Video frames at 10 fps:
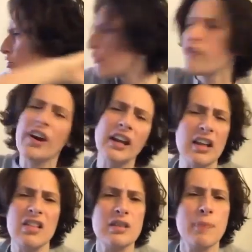or
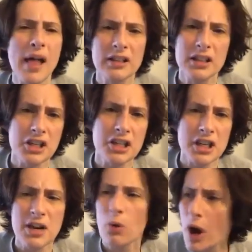friggin' these politicians
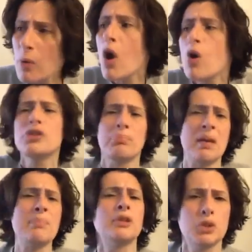anymore. I want to hold the
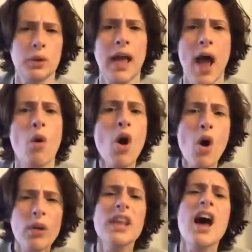people to account.
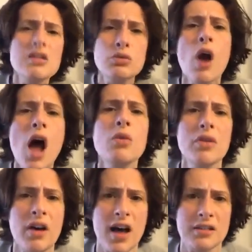What the hell's wrong
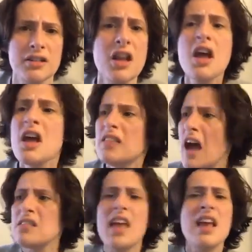with us
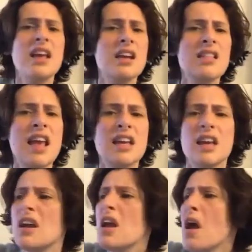that they
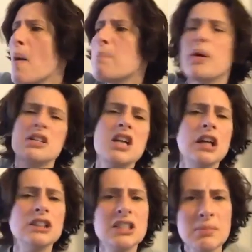can put
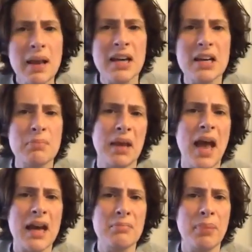Chelsea Manning
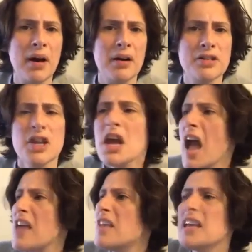behind bars,
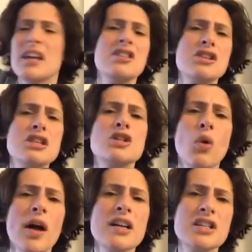and they can
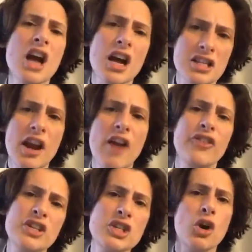destroy
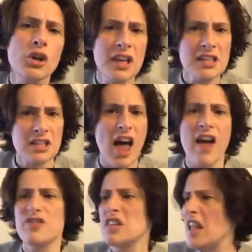Jeffrey Sterling's
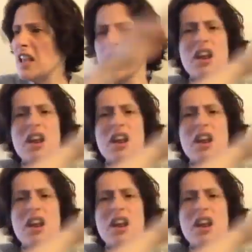lives, and they